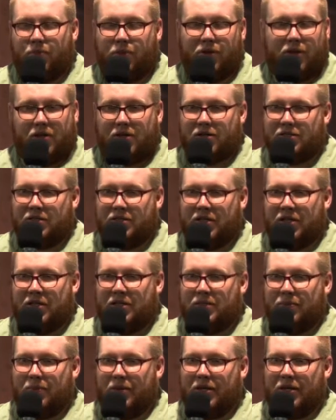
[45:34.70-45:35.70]
But there doesn't
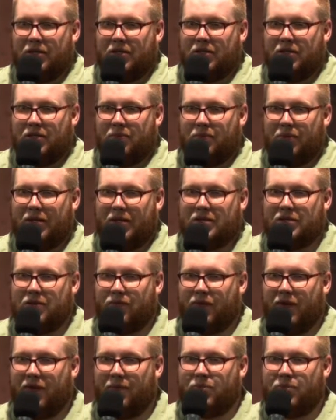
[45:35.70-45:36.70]
need to be. Because
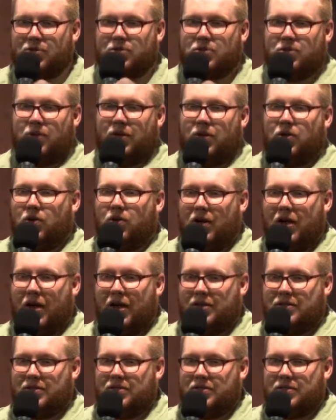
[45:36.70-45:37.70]
if I'm pursuing
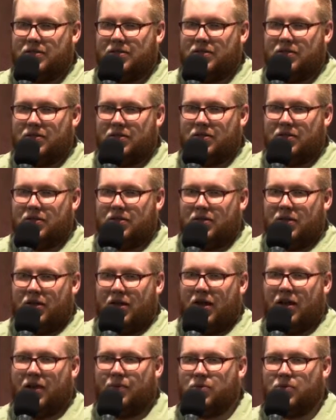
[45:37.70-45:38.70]
Christ
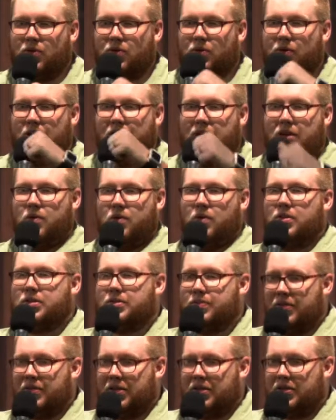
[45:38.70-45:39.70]
and I'm doing what He
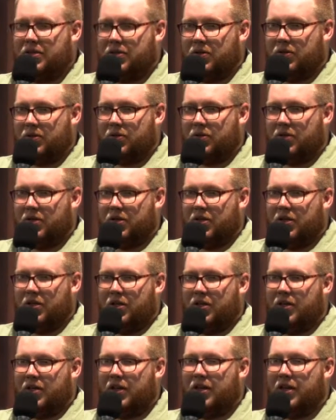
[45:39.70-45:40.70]
wants me to do,
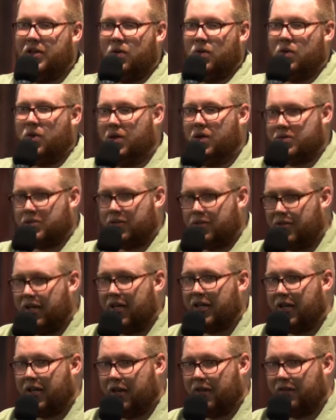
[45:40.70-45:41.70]
then He will also
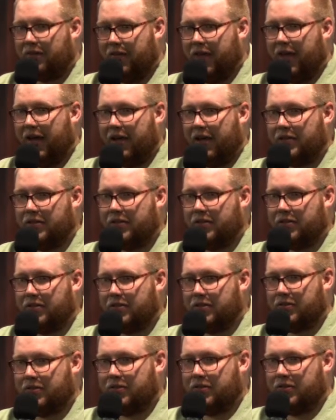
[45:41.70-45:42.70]
take care of that.
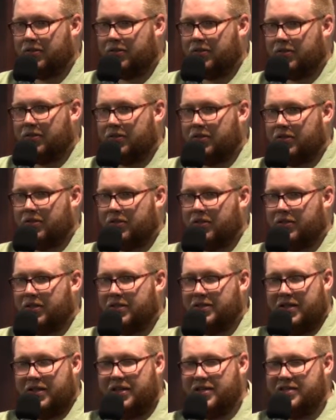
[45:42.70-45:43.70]

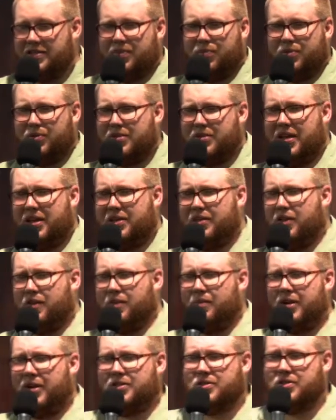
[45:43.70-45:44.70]
Because He's the protector
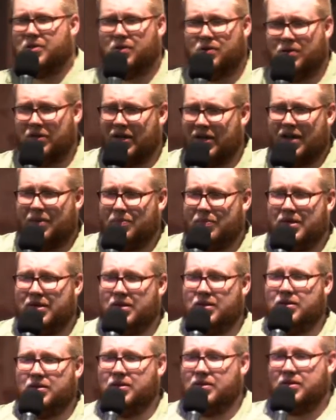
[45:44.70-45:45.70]
of my children, not
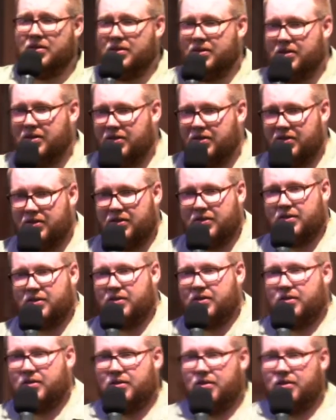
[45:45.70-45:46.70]
me.
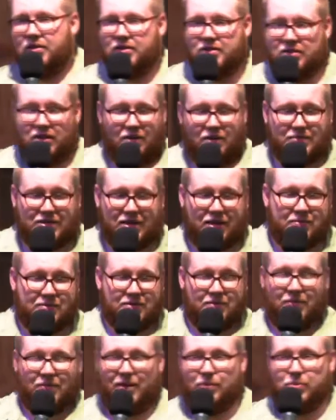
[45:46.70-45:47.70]

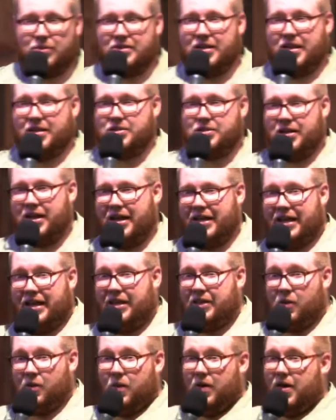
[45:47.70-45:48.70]
Sometimes in my protection, I
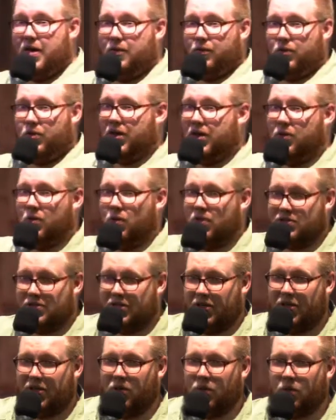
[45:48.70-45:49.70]
get in the way of what He wants
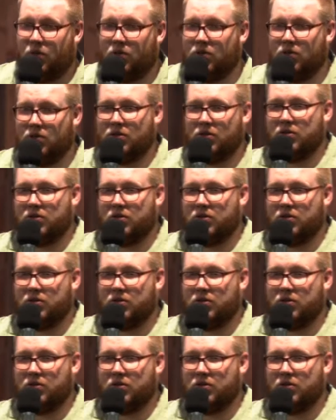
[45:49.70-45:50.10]
to do.